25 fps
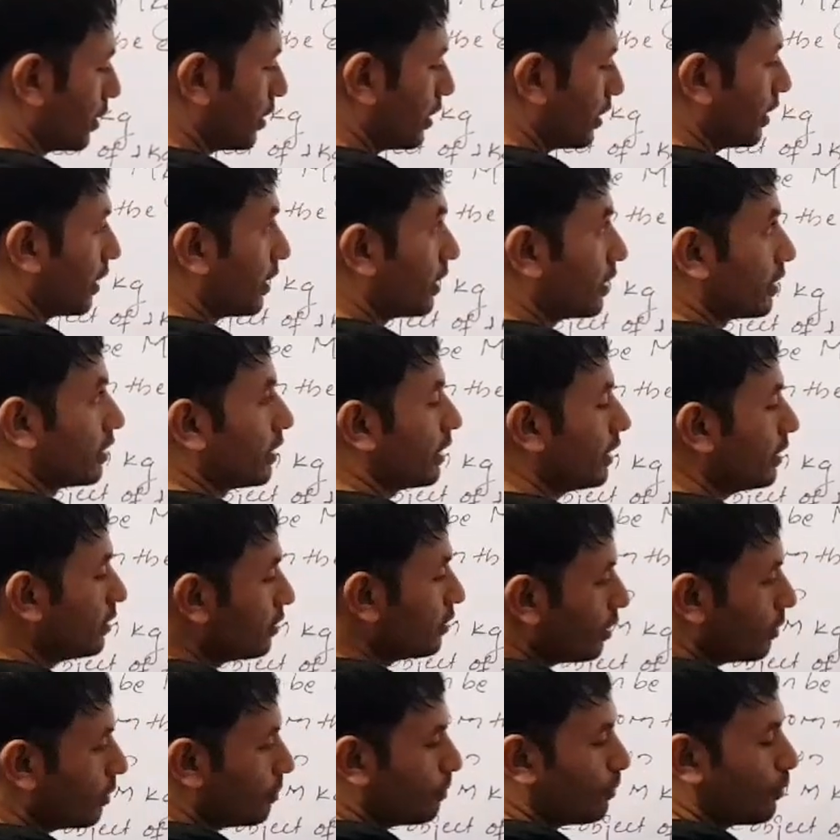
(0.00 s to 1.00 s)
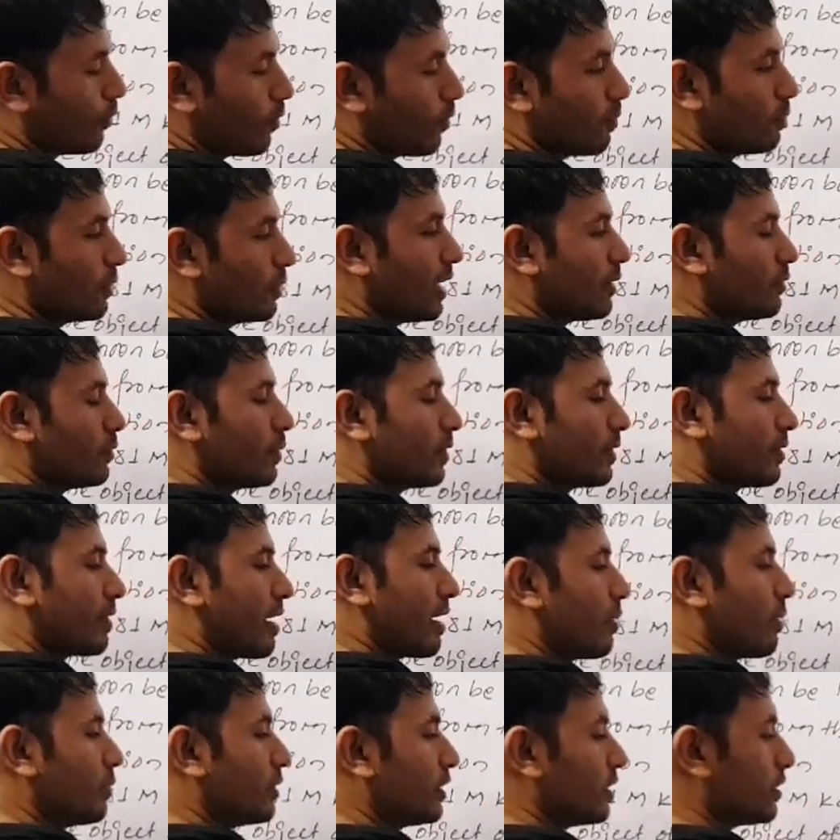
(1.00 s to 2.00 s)
the formula for gravitational
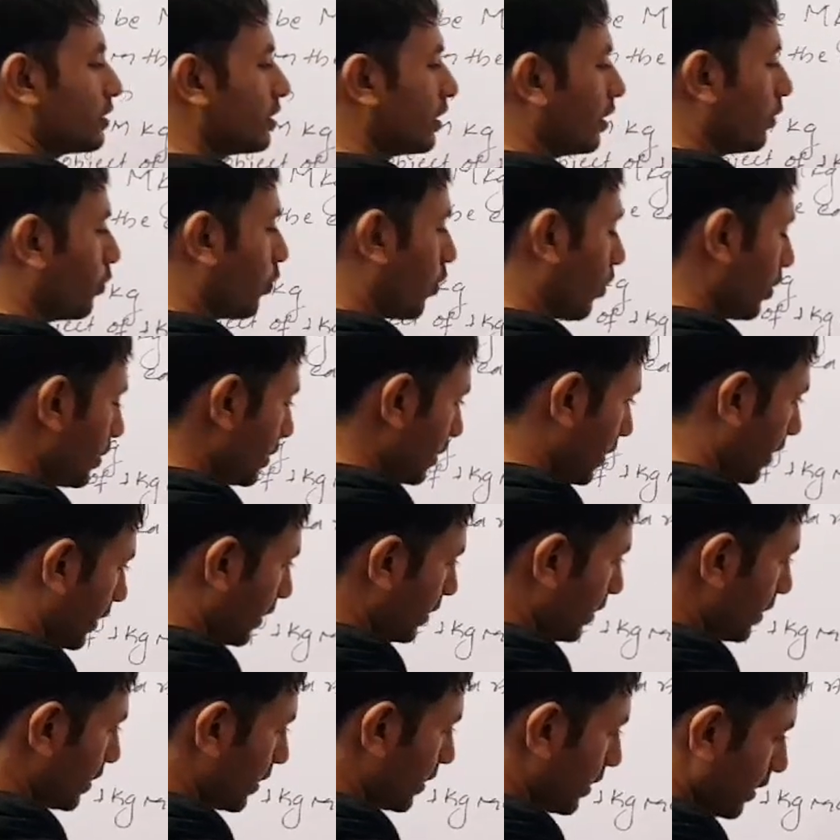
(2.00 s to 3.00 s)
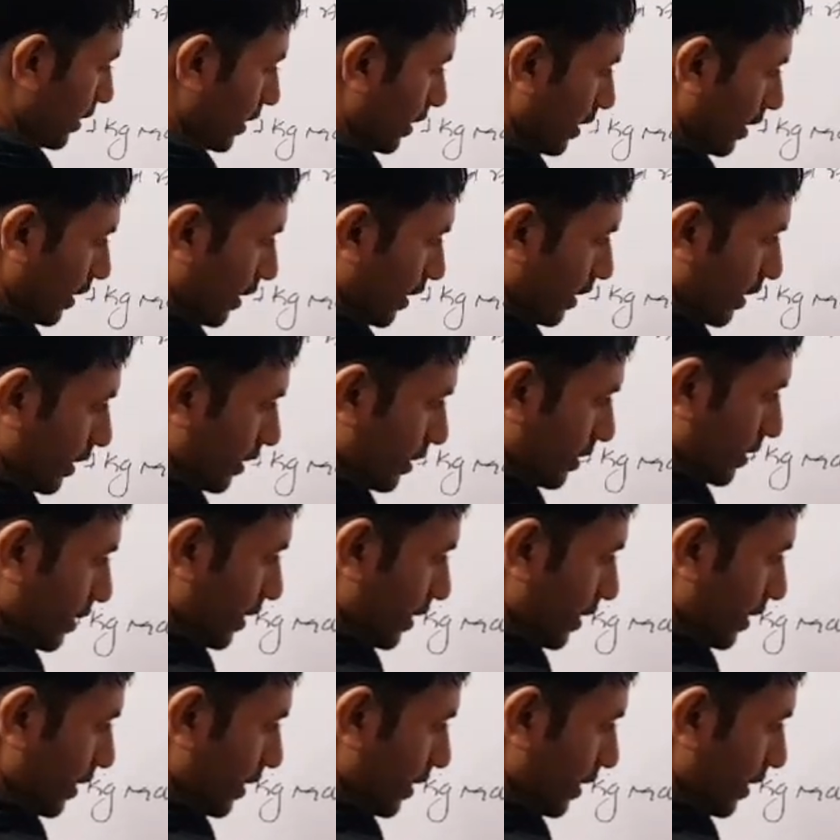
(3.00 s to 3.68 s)
force is G capital